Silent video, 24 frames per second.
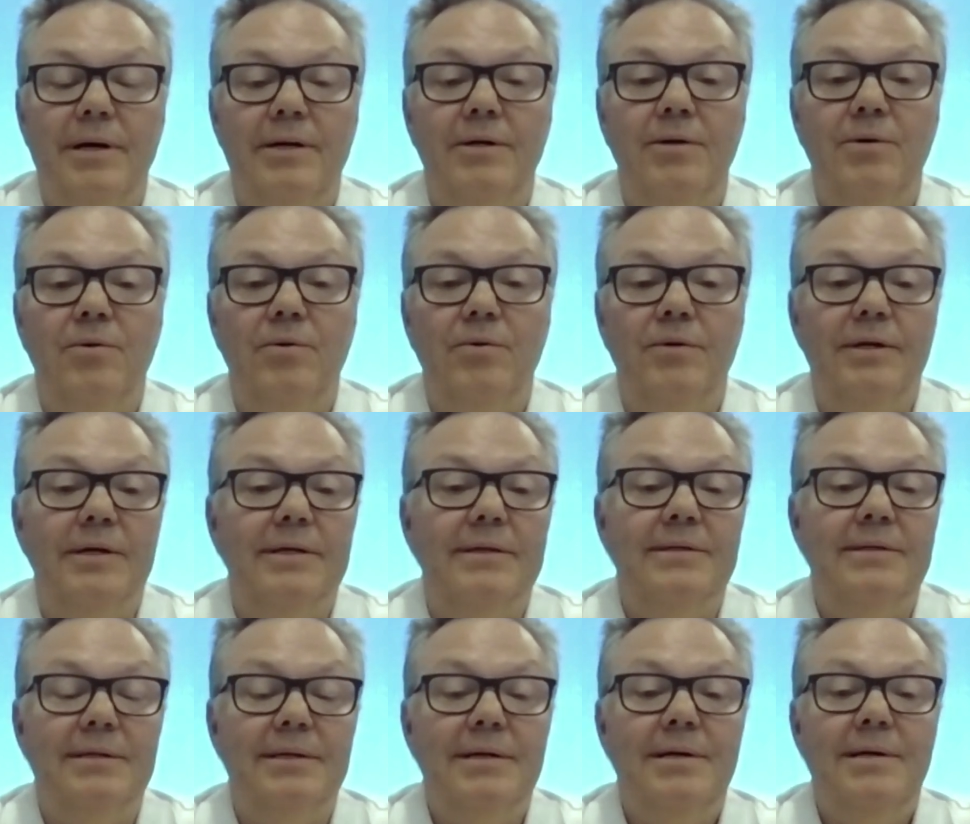I know that
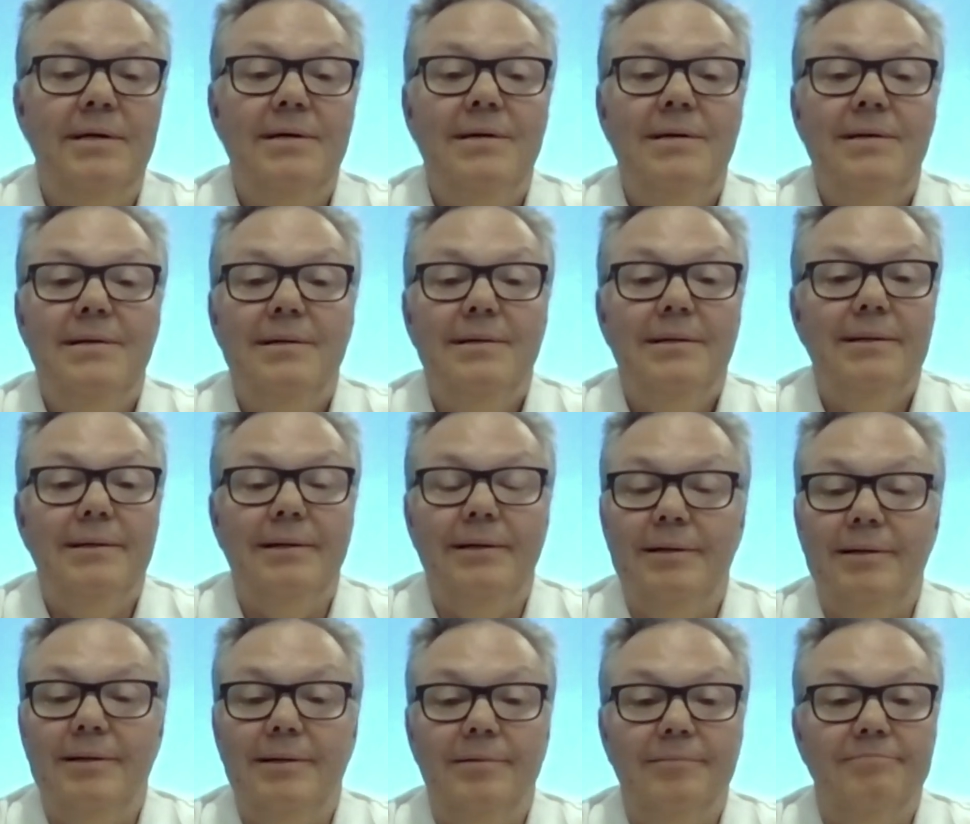
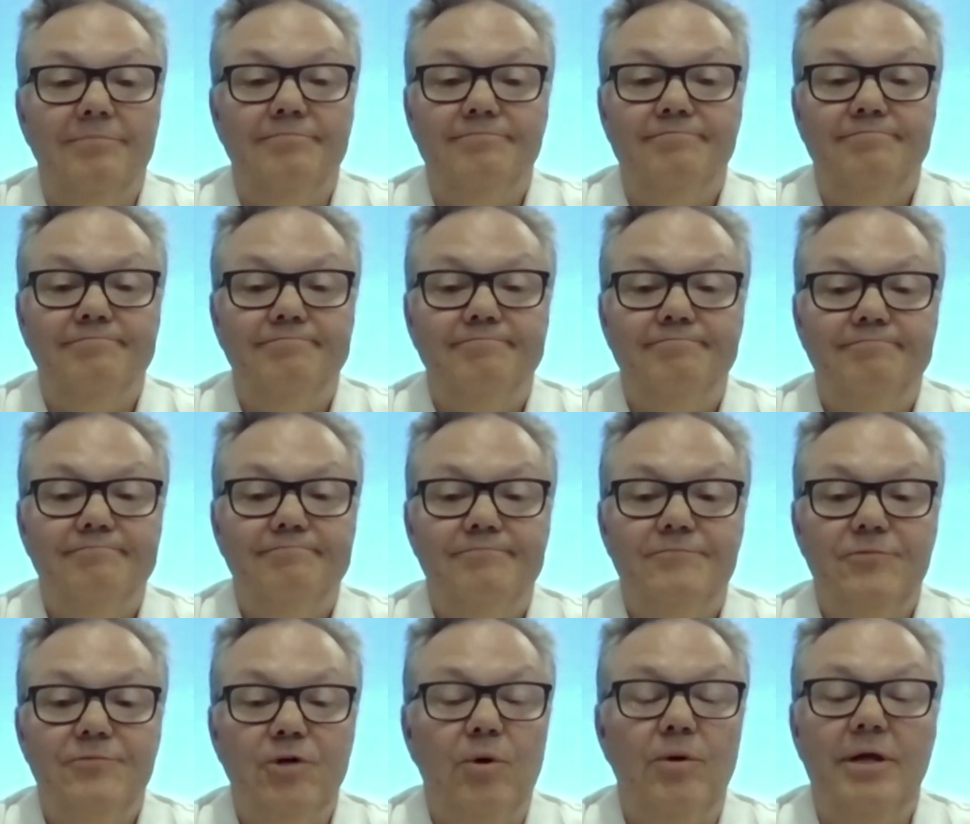um,
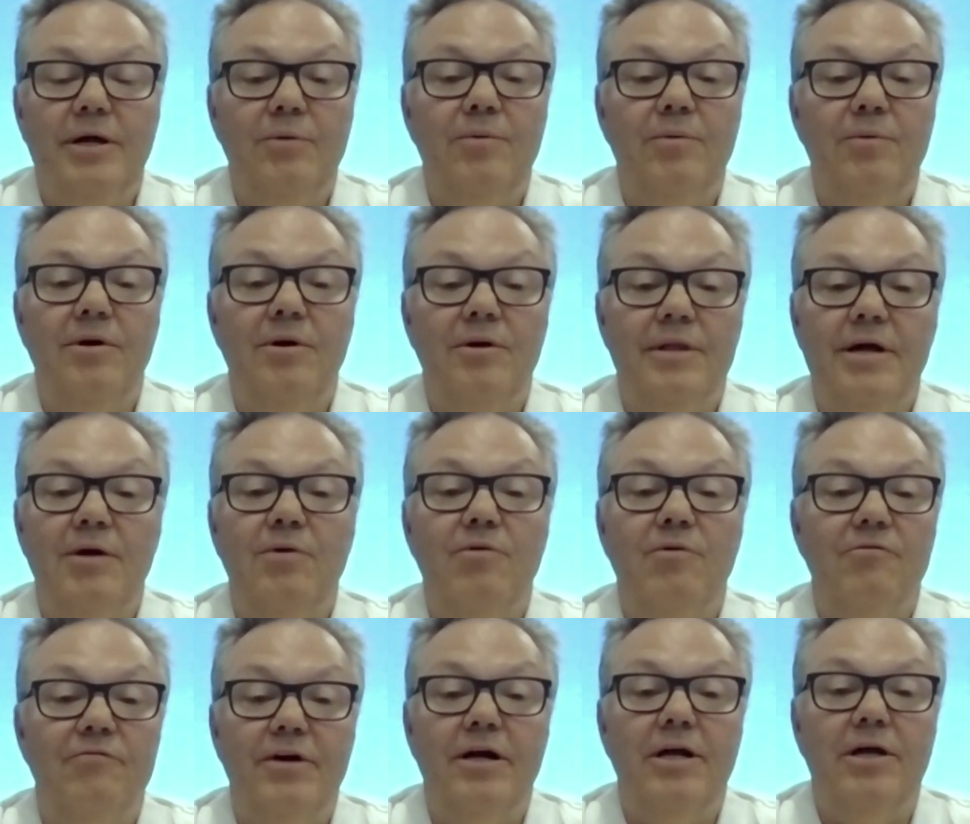you know they were they
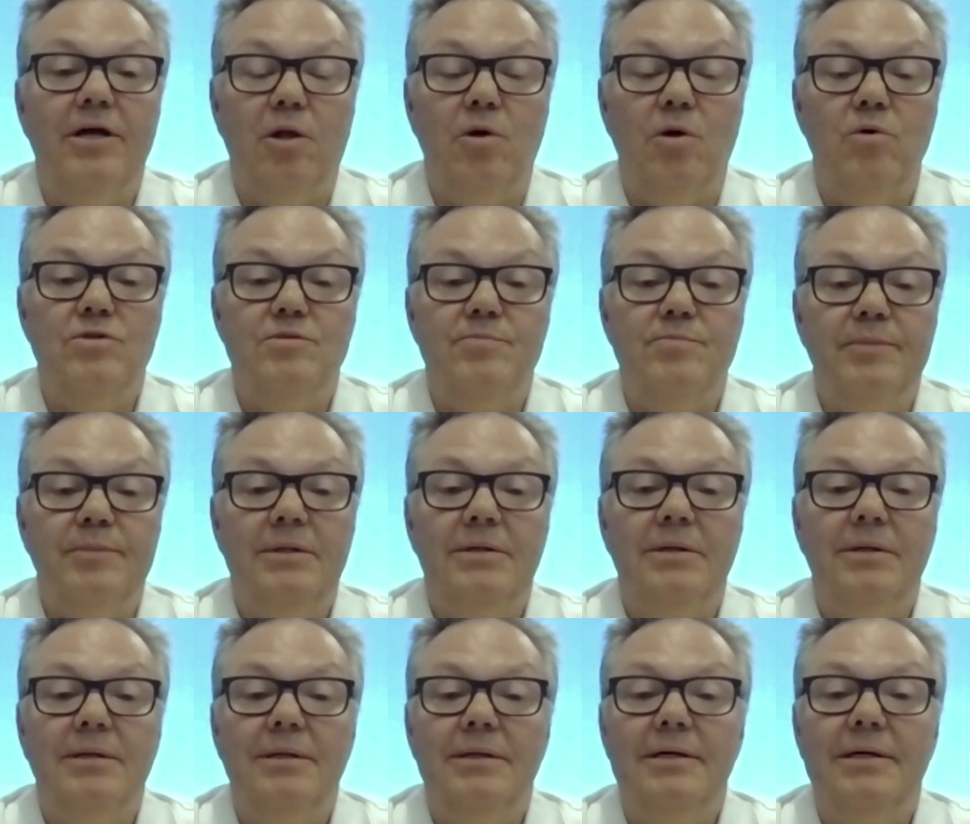were very close.
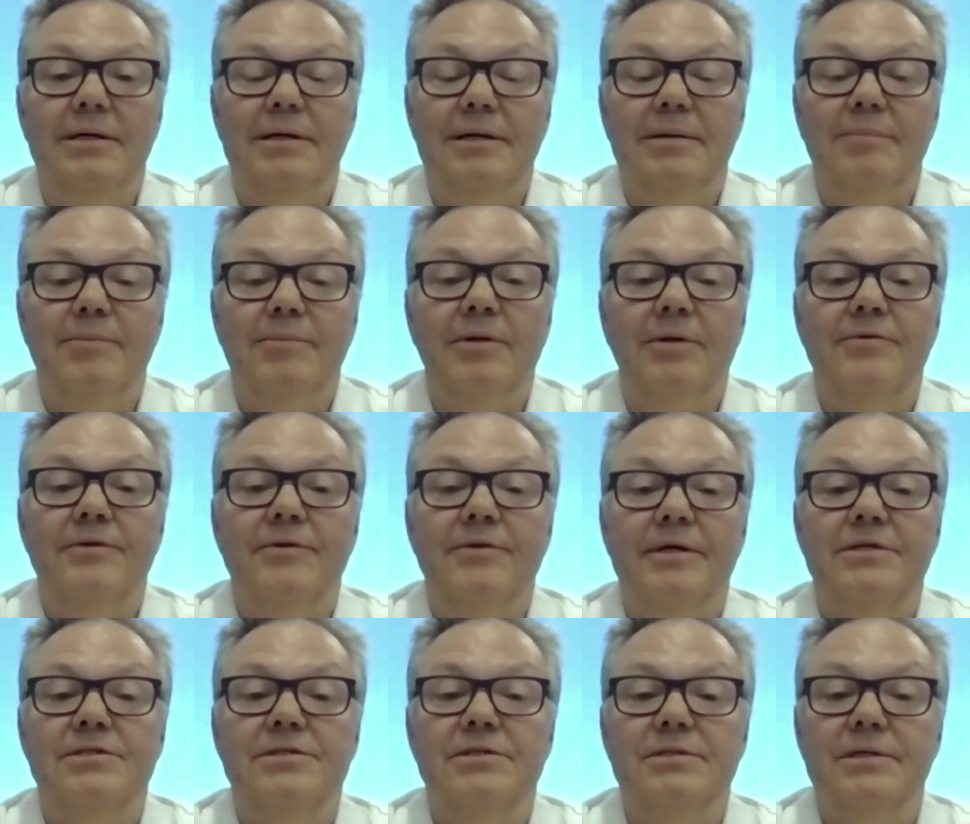Bill uh, Bill
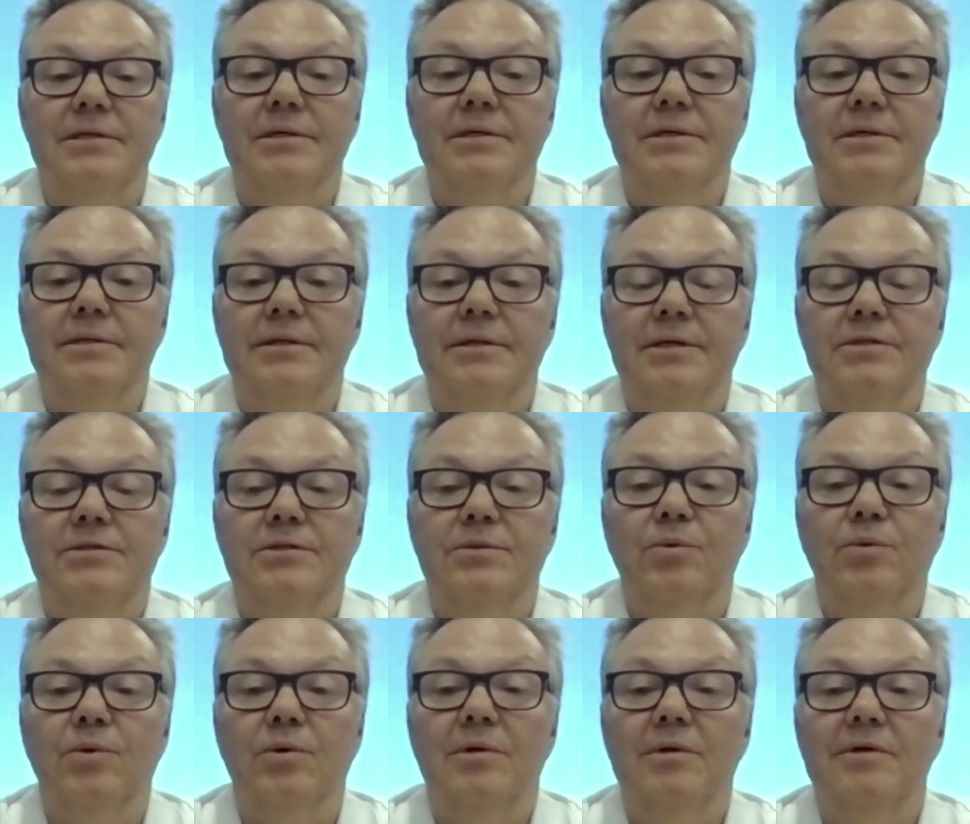thinks uh, thinks
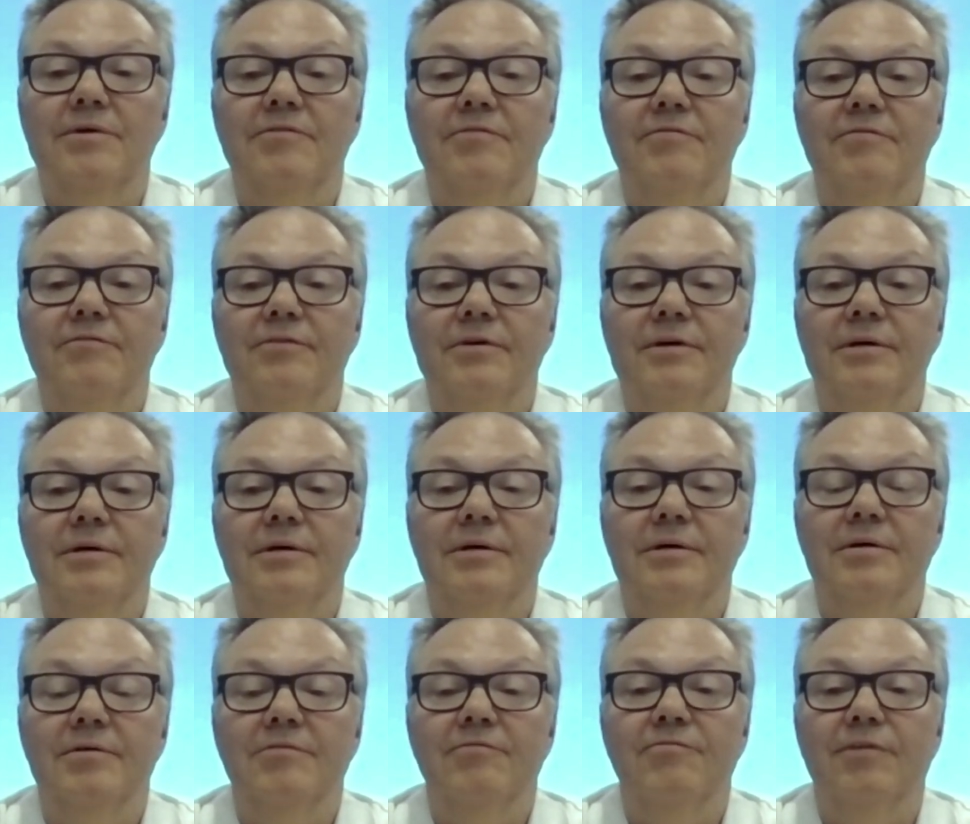the world of
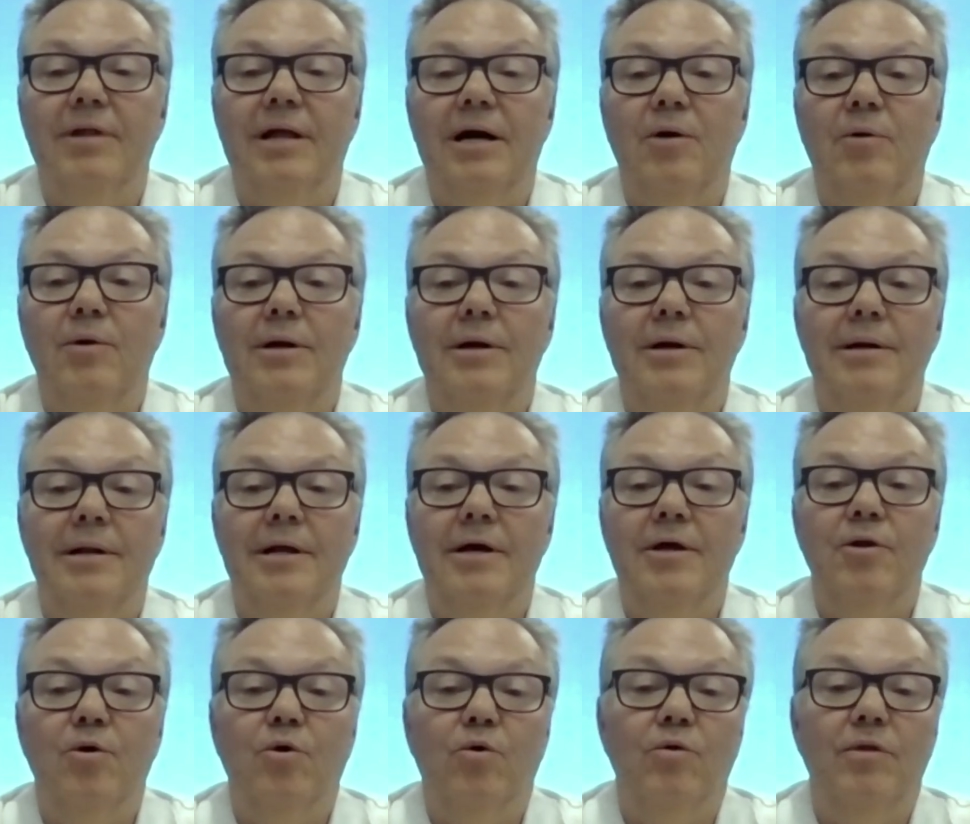uh, of Flower, and
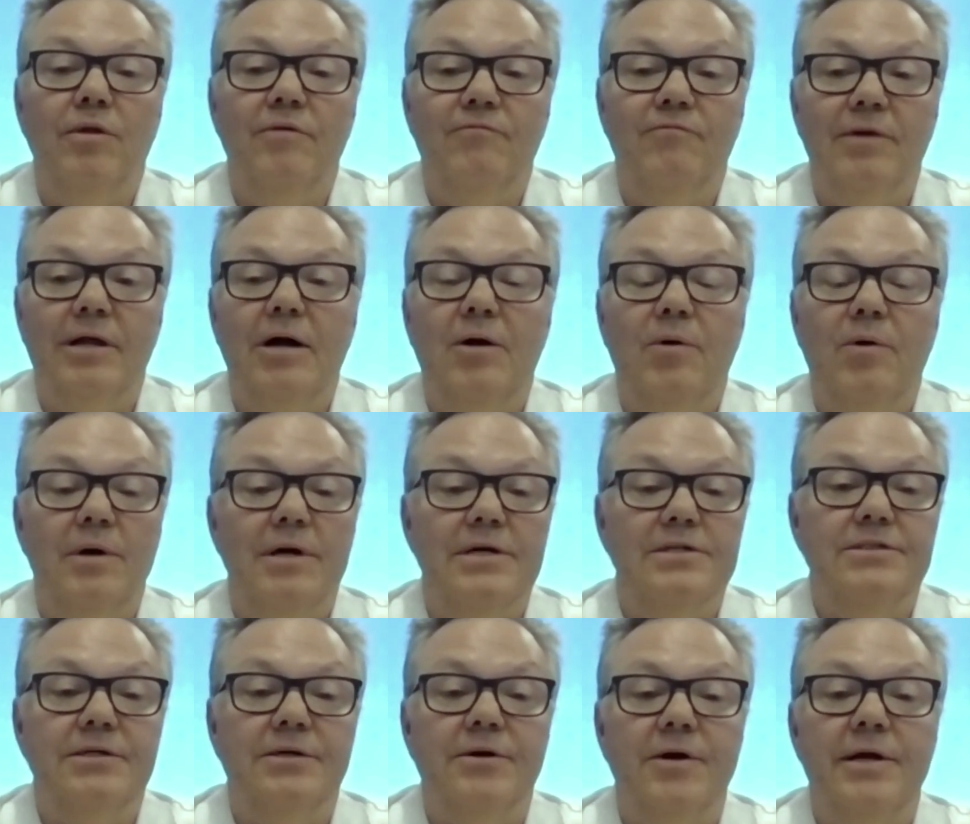I know that Flower
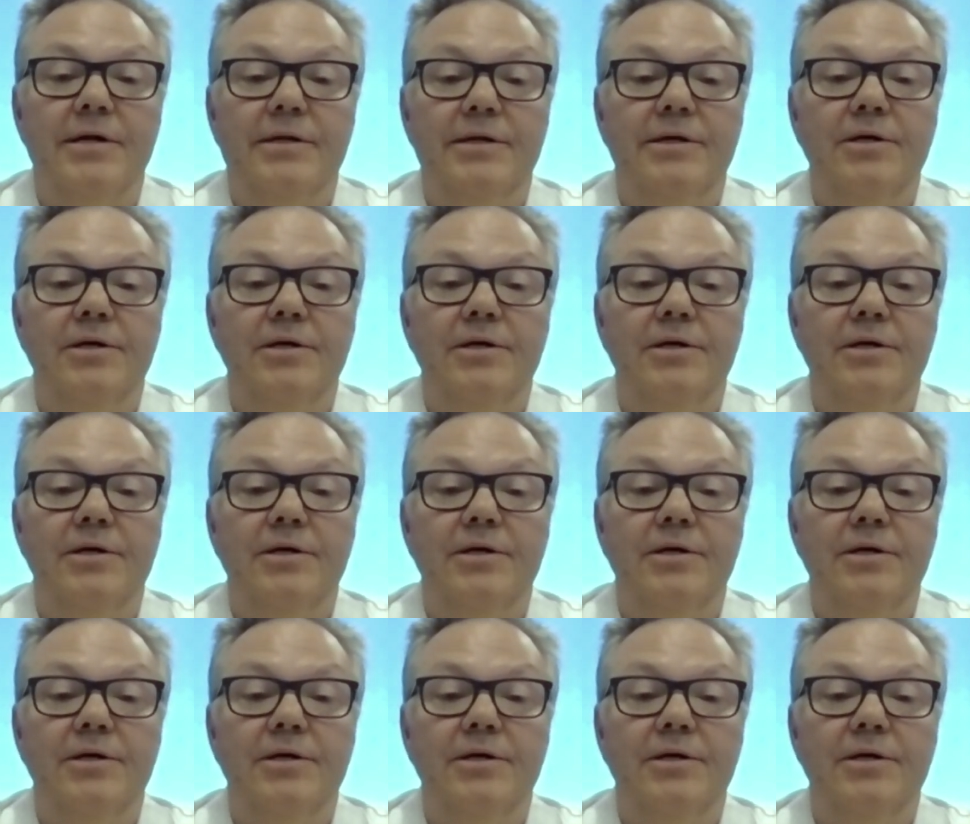has a great